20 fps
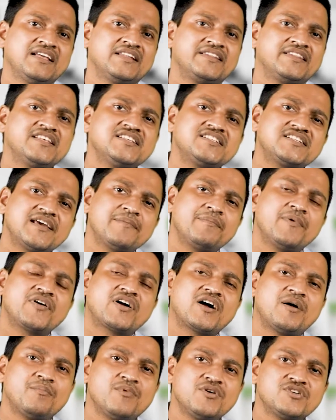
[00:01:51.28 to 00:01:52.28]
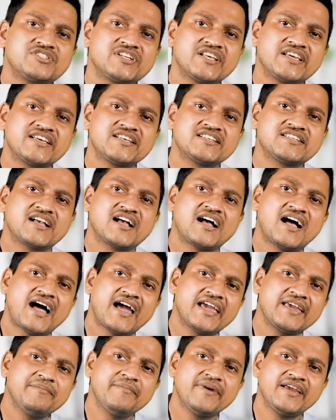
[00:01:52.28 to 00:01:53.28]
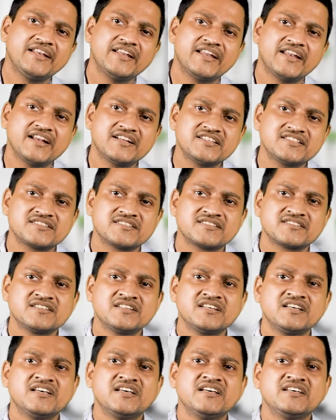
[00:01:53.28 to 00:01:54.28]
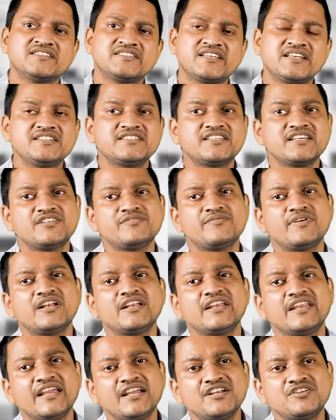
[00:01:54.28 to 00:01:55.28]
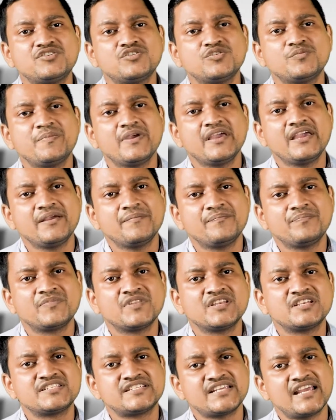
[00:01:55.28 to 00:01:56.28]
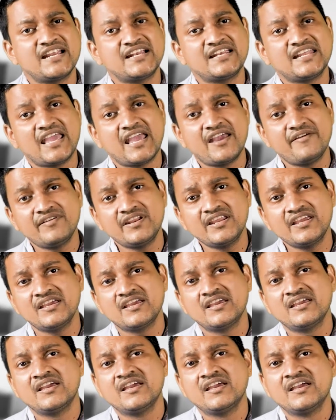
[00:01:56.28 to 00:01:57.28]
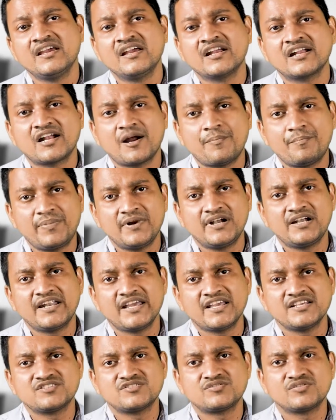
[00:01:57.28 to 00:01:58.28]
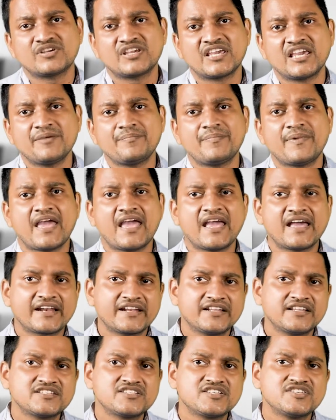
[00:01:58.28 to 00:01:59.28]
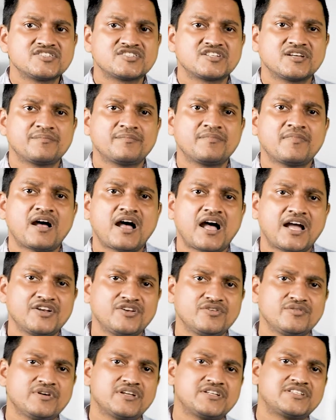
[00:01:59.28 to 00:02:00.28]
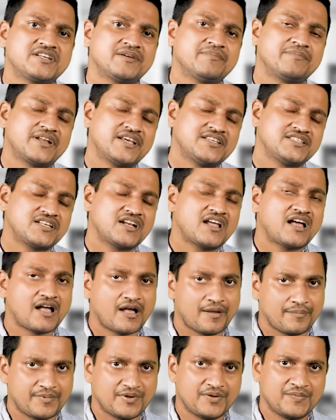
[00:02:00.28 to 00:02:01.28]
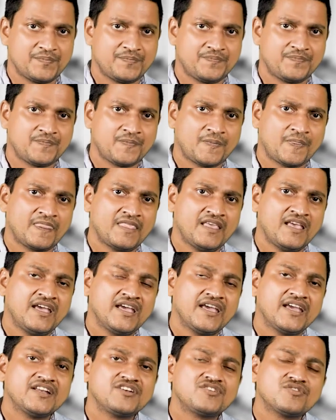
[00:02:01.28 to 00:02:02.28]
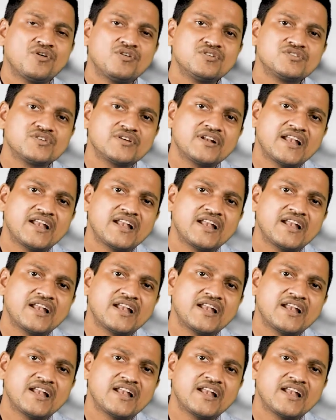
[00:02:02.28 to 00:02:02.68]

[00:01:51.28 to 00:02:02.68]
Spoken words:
This type of composting is high maintenance since it will need to be turned every couple days to keep air in the system and your temperature up. It also